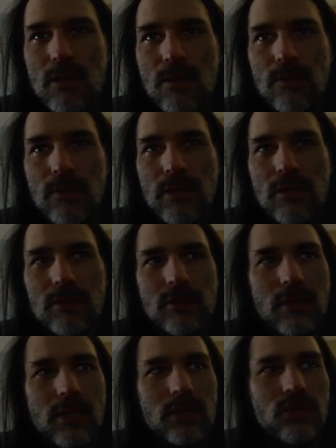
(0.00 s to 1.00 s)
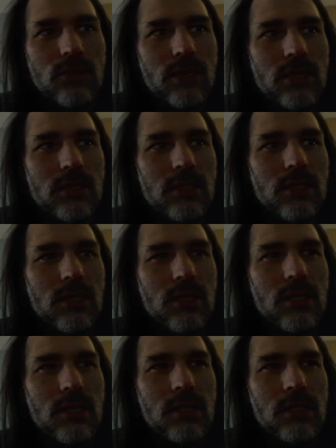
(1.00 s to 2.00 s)
what else did I trade
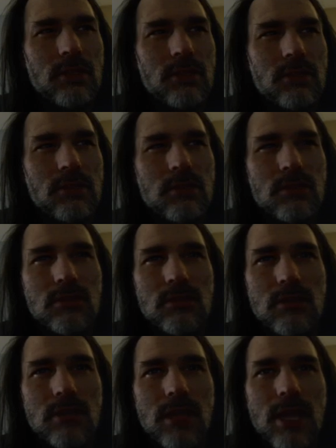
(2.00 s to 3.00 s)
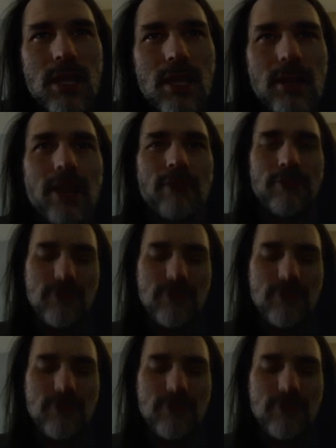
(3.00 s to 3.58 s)
today? ALF.